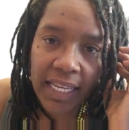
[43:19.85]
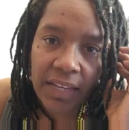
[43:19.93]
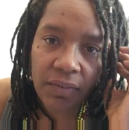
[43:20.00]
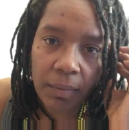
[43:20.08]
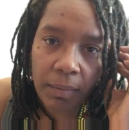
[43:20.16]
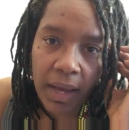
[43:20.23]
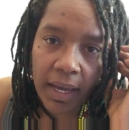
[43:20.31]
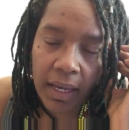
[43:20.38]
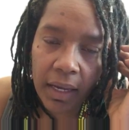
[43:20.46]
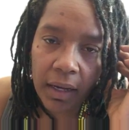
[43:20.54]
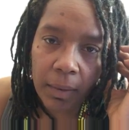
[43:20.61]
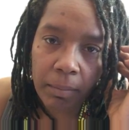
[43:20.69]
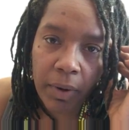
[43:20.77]
giving
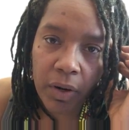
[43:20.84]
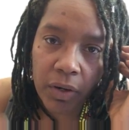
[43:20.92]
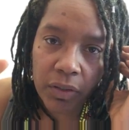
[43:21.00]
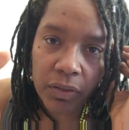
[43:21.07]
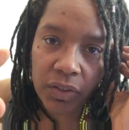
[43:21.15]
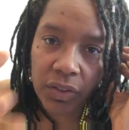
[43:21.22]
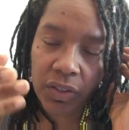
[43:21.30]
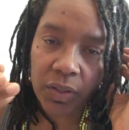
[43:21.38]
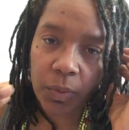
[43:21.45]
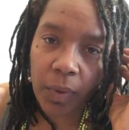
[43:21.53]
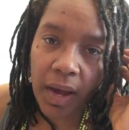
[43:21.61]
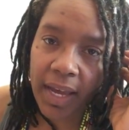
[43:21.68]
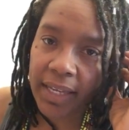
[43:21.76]
my pearls to
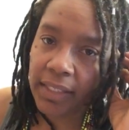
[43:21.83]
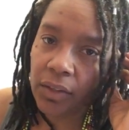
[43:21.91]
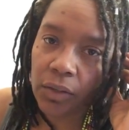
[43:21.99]
swine.